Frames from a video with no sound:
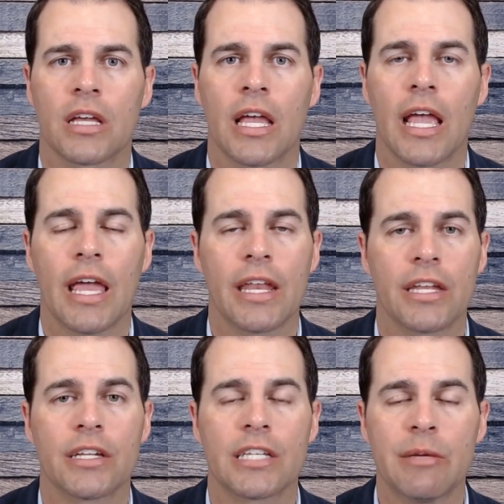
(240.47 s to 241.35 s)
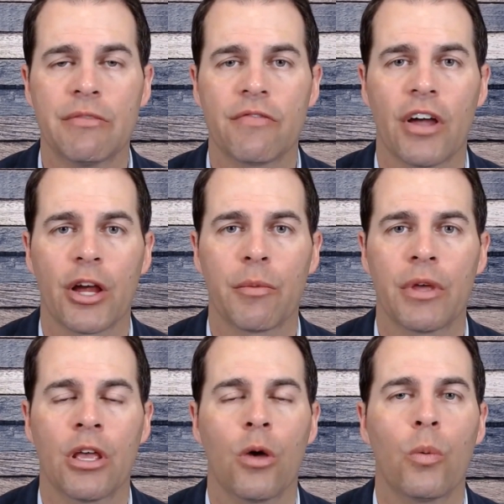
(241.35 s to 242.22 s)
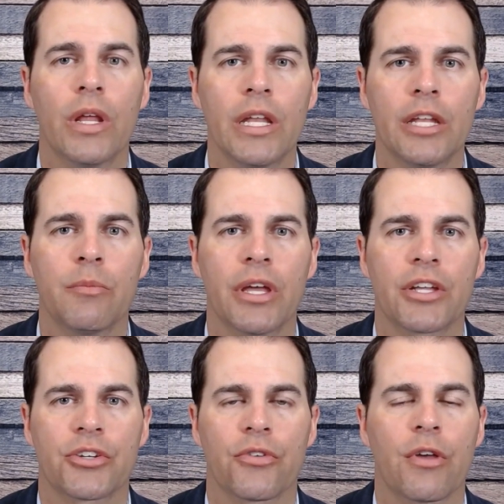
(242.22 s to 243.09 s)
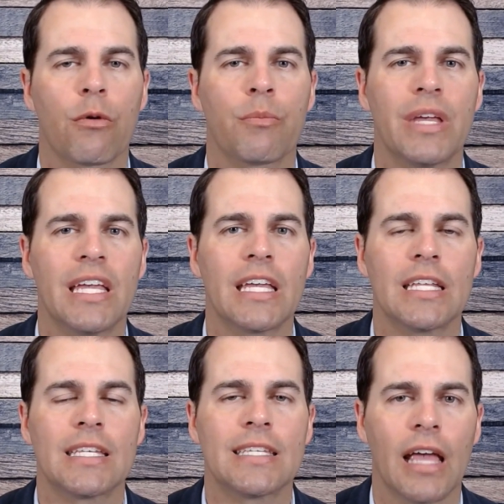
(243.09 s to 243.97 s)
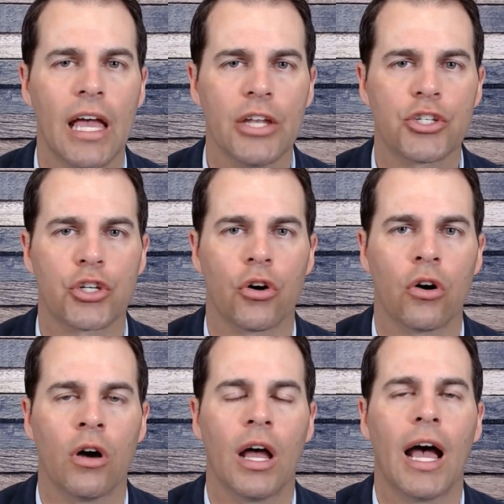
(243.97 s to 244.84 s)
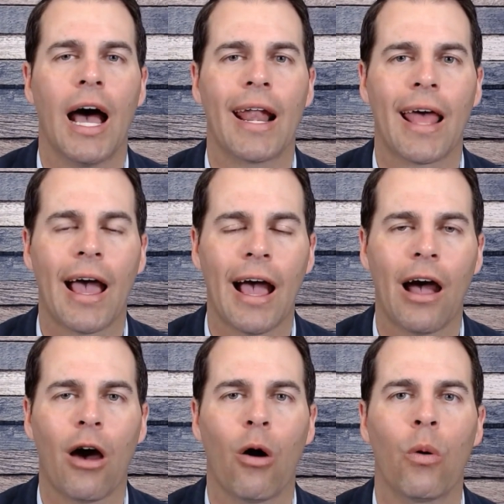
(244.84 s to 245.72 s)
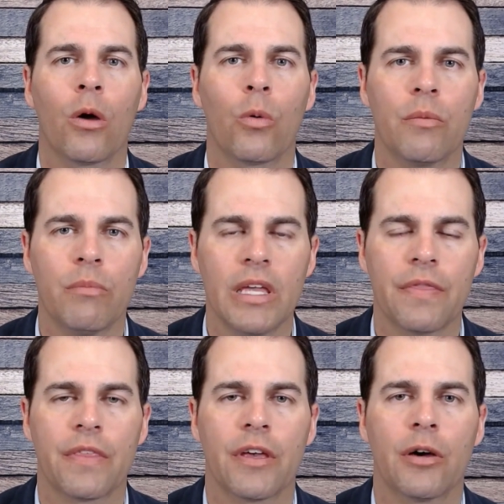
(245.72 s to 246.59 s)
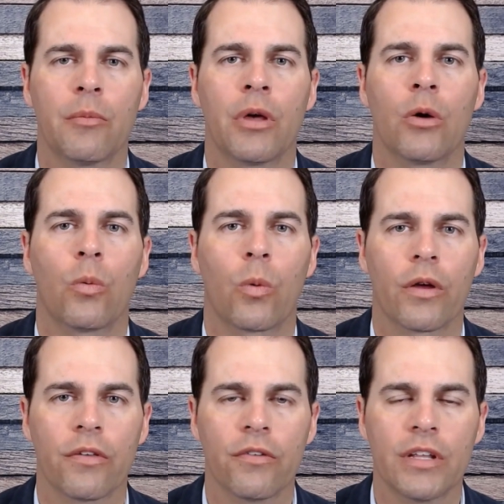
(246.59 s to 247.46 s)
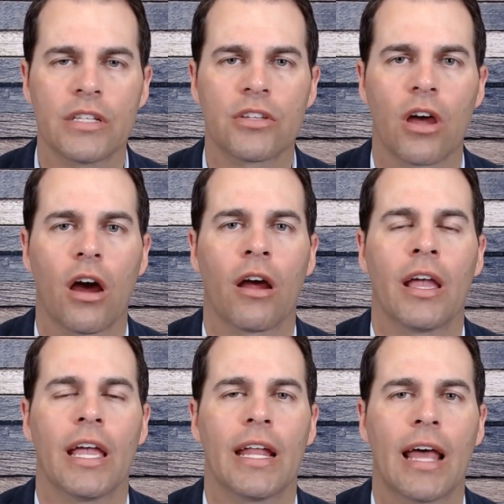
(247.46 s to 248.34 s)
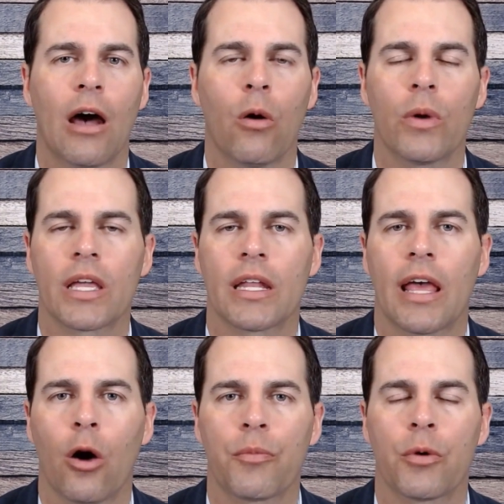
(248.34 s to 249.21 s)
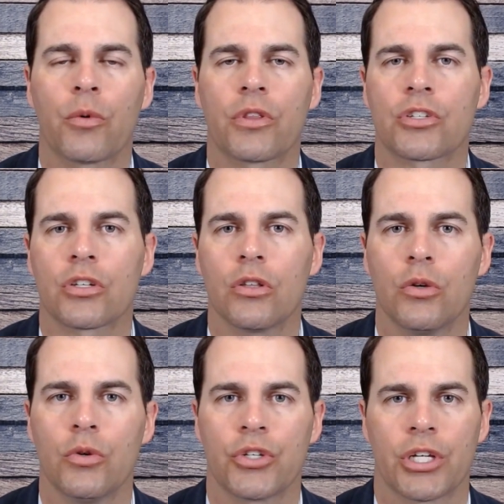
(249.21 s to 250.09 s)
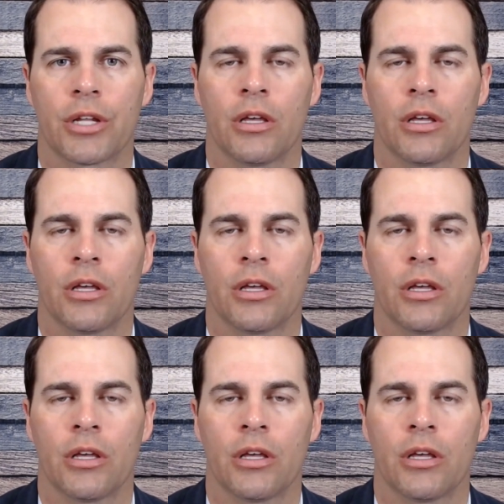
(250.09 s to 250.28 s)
And in a team environment, we need to make sure that we're being intentional on how we meet them, where their needs are, and how we can help them with a solution.